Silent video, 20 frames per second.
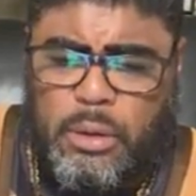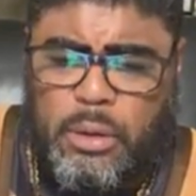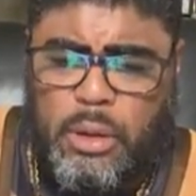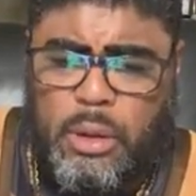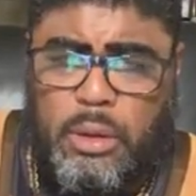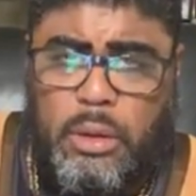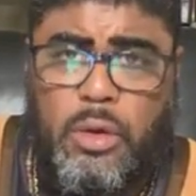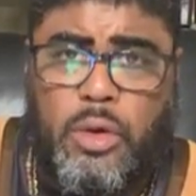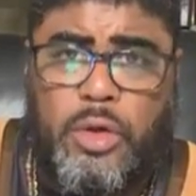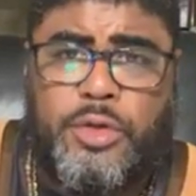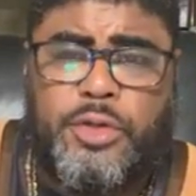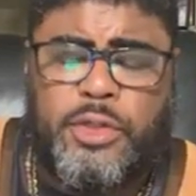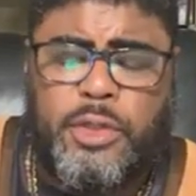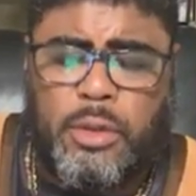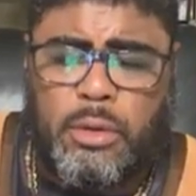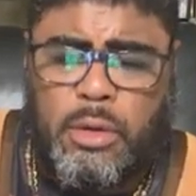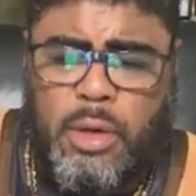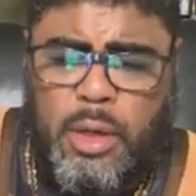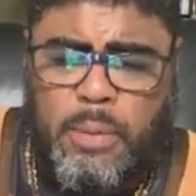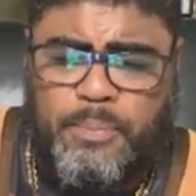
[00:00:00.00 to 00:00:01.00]
the Lord
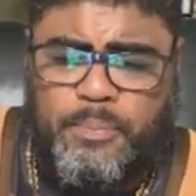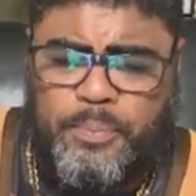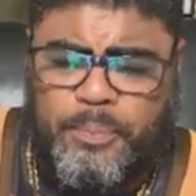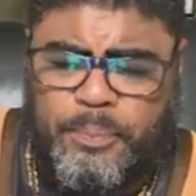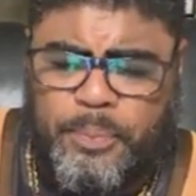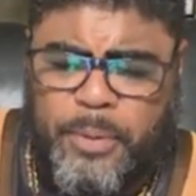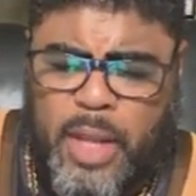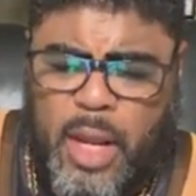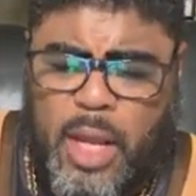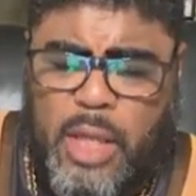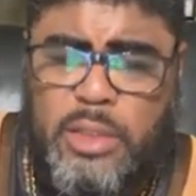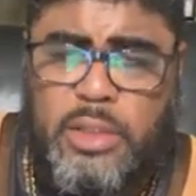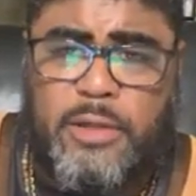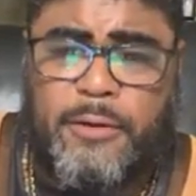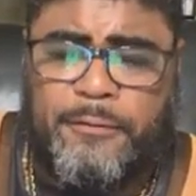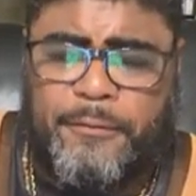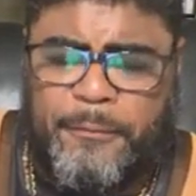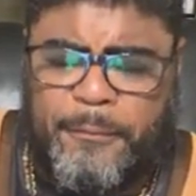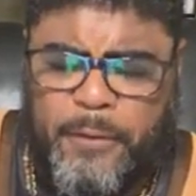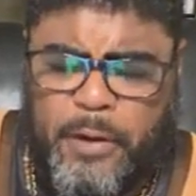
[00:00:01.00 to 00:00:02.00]
shall cast
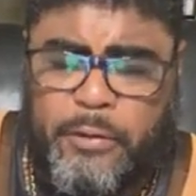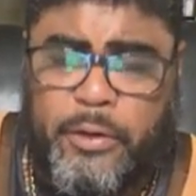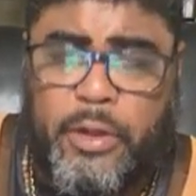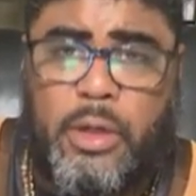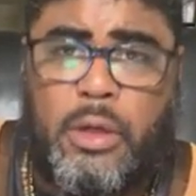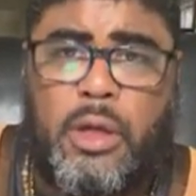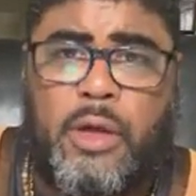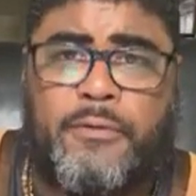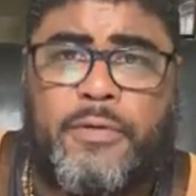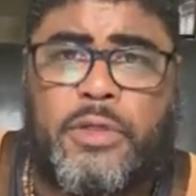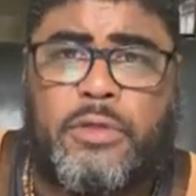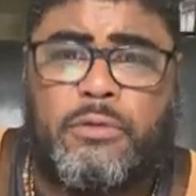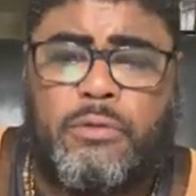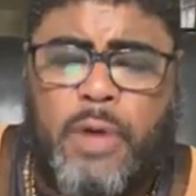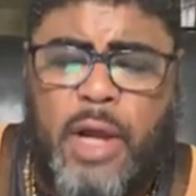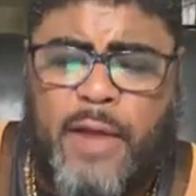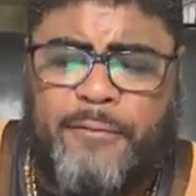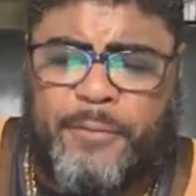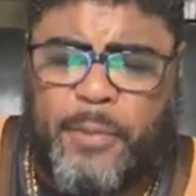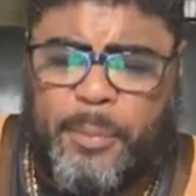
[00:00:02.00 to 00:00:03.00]
the fury of his
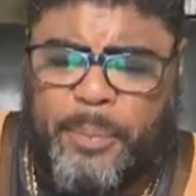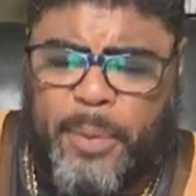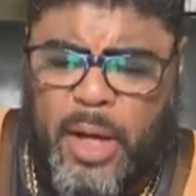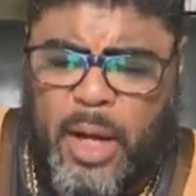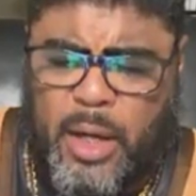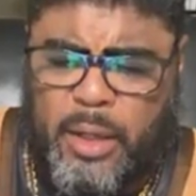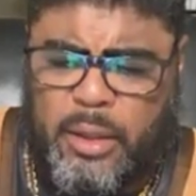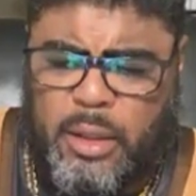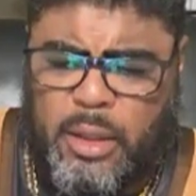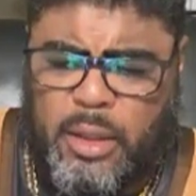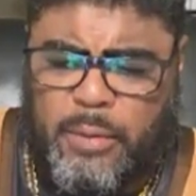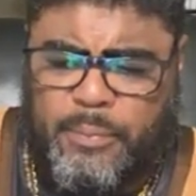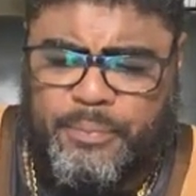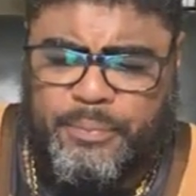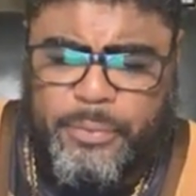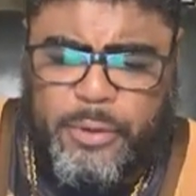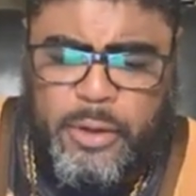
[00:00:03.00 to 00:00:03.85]
wrath upon him